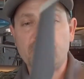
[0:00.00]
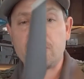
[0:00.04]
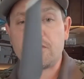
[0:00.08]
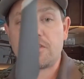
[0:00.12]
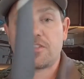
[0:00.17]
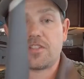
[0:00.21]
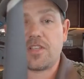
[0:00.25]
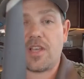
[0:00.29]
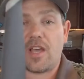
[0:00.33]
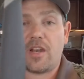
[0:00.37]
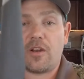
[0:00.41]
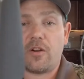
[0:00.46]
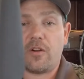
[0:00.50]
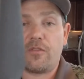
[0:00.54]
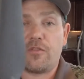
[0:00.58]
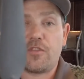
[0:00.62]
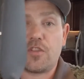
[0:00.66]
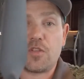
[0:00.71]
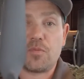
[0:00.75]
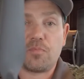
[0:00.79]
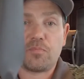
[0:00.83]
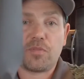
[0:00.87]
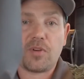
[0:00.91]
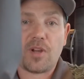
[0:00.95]
center of
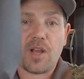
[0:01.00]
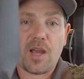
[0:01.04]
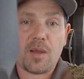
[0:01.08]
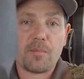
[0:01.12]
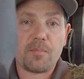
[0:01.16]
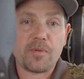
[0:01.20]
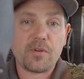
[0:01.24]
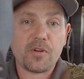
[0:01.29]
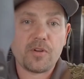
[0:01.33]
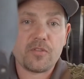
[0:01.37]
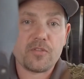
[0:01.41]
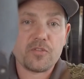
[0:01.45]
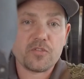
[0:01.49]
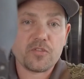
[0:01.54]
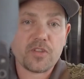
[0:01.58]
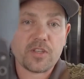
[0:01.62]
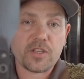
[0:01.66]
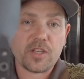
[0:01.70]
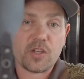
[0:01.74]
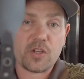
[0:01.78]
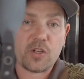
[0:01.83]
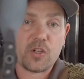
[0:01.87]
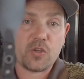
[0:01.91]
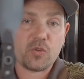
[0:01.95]
this prop here, there's
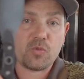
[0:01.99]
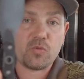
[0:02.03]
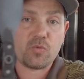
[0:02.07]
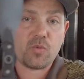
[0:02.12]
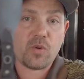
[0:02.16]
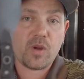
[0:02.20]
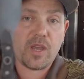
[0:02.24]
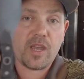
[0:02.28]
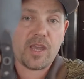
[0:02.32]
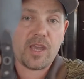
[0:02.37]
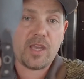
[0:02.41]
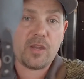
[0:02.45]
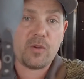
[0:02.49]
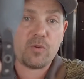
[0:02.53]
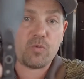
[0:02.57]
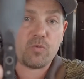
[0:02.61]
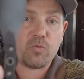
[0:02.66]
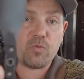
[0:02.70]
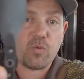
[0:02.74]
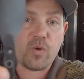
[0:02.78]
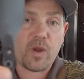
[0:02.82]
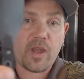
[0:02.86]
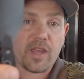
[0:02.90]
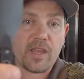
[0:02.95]
like a gray
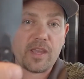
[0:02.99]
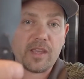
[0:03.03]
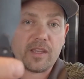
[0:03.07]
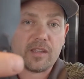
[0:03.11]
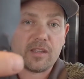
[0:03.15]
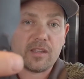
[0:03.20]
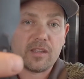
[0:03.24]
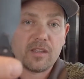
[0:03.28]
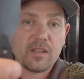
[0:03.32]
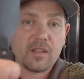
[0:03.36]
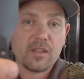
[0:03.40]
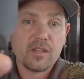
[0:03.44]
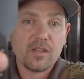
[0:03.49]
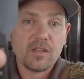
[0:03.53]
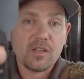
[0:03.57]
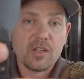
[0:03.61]
ring